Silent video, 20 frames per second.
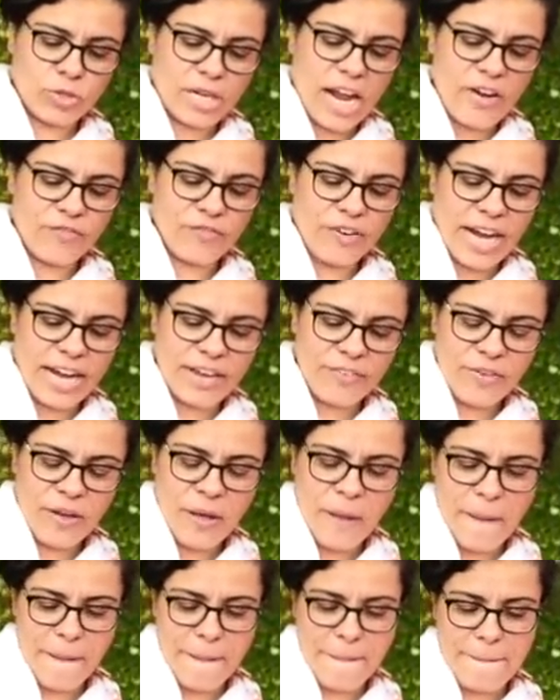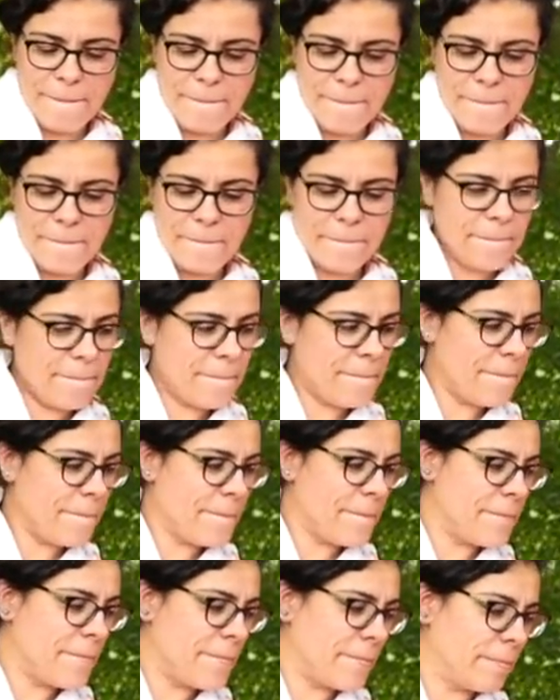
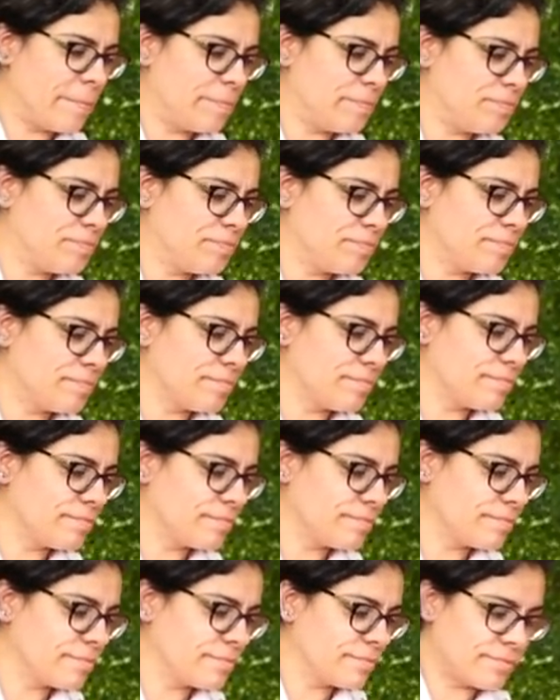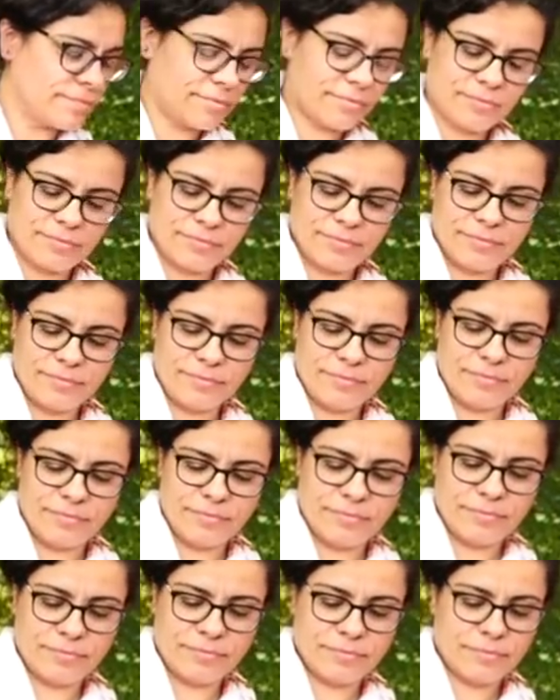
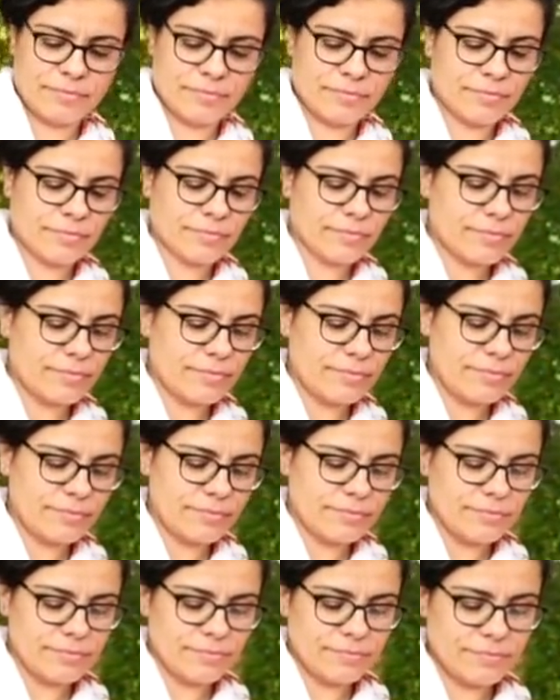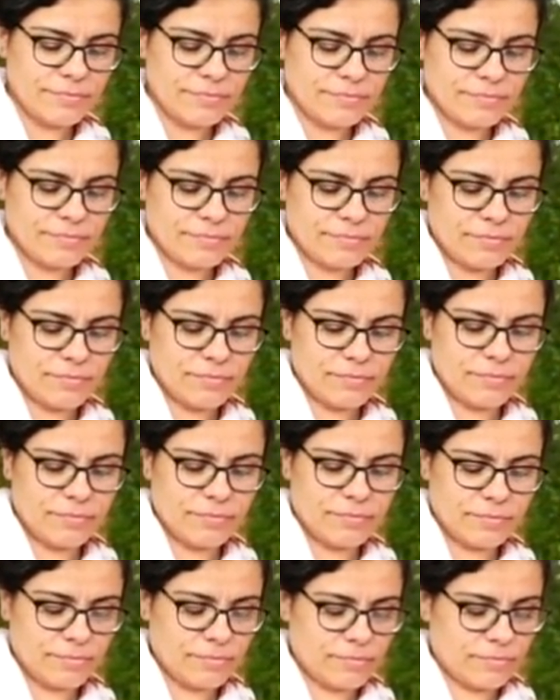
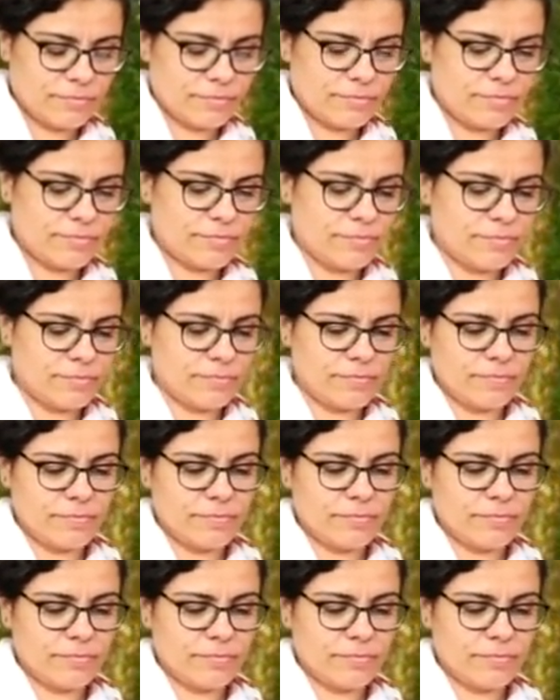This person isn't speaking.